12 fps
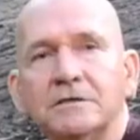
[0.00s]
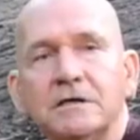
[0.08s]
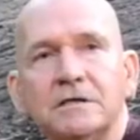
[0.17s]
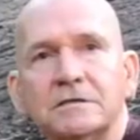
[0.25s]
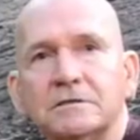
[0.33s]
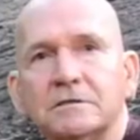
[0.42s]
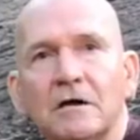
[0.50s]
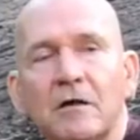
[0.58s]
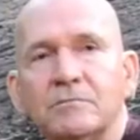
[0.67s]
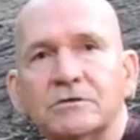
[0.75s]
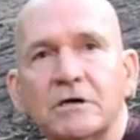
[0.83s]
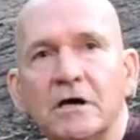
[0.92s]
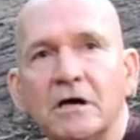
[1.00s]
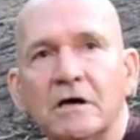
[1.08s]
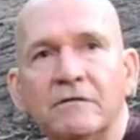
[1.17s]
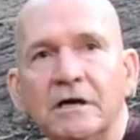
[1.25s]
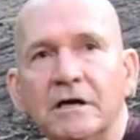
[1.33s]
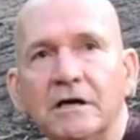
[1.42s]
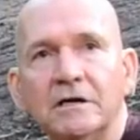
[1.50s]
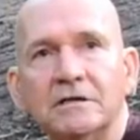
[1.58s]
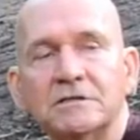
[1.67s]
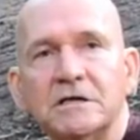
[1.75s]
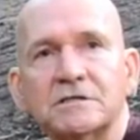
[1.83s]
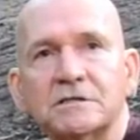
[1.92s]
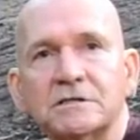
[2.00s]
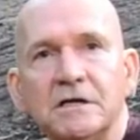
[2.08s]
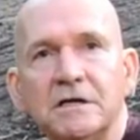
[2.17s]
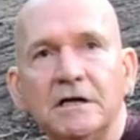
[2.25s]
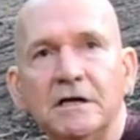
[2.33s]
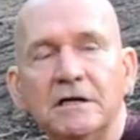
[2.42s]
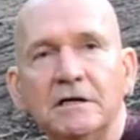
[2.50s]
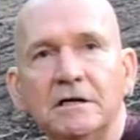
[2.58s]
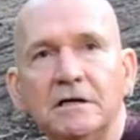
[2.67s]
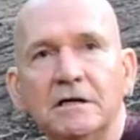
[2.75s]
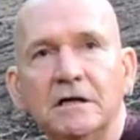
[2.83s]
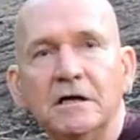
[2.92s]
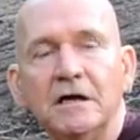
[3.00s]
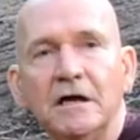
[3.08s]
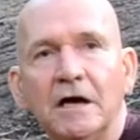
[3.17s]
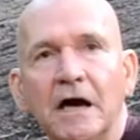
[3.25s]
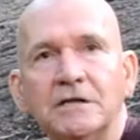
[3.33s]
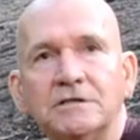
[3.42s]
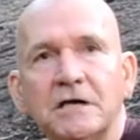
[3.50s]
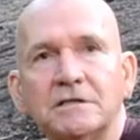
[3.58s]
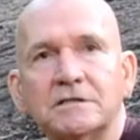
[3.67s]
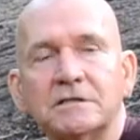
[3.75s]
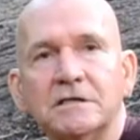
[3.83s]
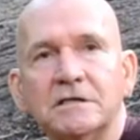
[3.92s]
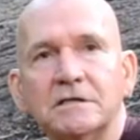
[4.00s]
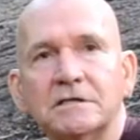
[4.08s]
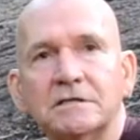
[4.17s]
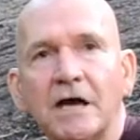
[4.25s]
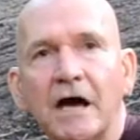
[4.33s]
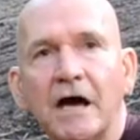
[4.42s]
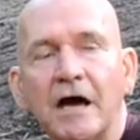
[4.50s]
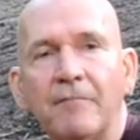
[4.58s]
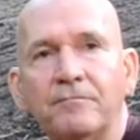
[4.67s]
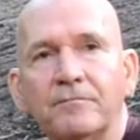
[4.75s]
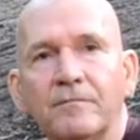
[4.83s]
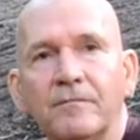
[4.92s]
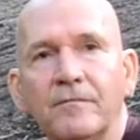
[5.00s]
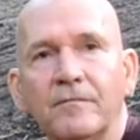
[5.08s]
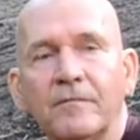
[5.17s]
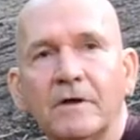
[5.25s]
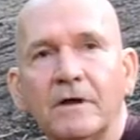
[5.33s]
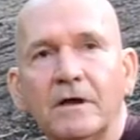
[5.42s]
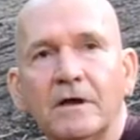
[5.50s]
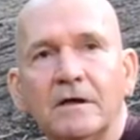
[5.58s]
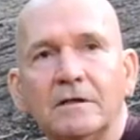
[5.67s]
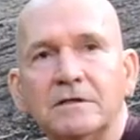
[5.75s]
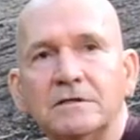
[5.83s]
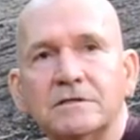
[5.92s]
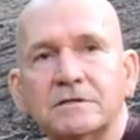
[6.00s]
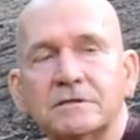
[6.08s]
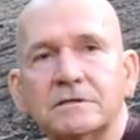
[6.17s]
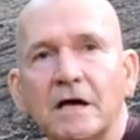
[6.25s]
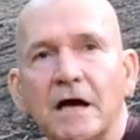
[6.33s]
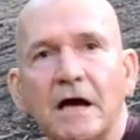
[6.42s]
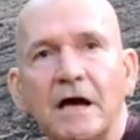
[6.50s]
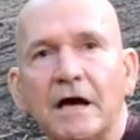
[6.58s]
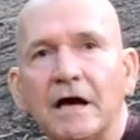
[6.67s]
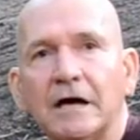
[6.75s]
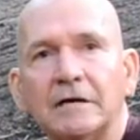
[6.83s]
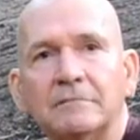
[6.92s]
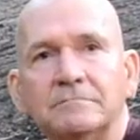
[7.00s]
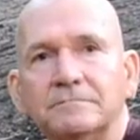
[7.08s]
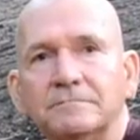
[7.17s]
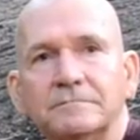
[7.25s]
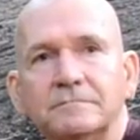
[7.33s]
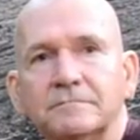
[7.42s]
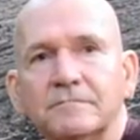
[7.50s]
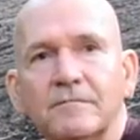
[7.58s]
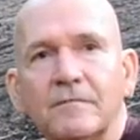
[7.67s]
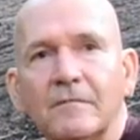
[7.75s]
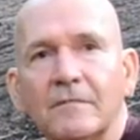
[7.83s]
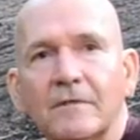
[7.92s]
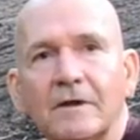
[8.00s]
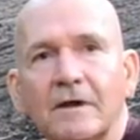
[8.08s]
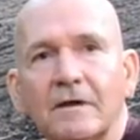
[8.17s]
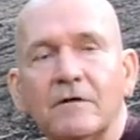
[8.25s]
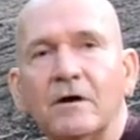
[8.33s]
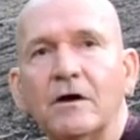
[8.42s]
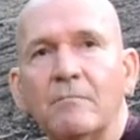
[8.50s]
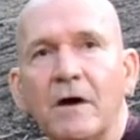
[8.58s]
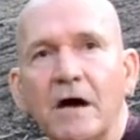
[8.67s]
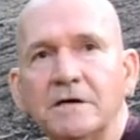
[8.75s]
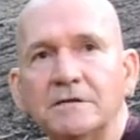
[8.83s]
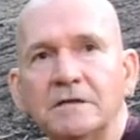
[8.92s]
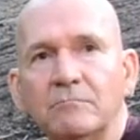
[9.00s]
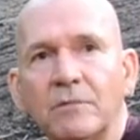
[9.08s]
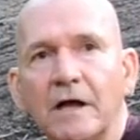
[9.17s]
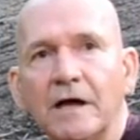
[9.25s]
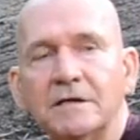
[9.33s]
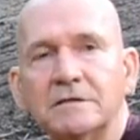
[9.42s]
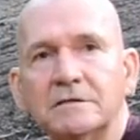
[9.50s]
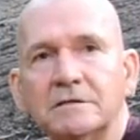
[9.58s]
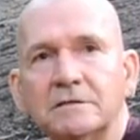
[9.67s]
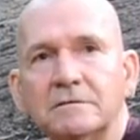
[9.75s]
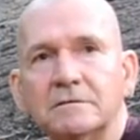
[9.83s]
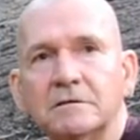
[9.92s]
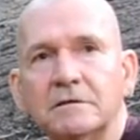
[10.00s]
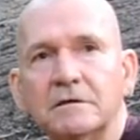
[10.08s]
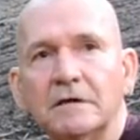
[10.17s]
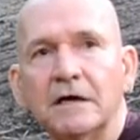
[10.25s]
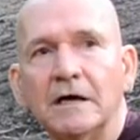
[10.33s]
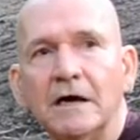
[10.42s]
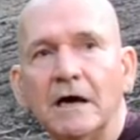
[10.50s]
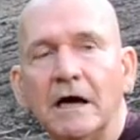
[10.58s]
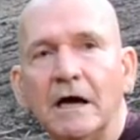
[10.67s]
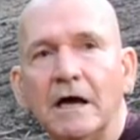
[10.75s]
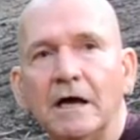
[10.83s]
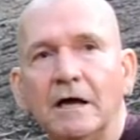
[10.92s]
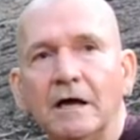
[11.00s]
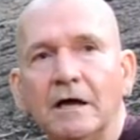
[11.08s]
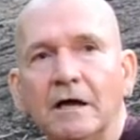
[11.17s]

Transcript: just observing, just sitting, and just this um, this uh, very amazing place. Uh,